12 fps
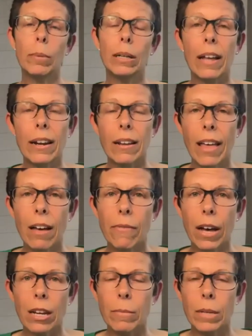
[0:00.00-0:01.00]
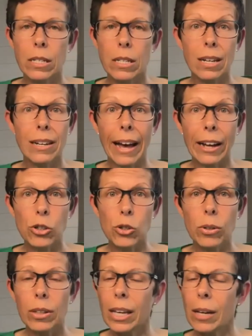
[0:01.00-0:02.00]
lot of that vitamin d
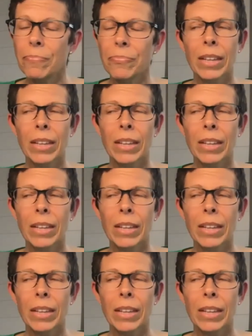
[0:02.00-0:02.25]
naturally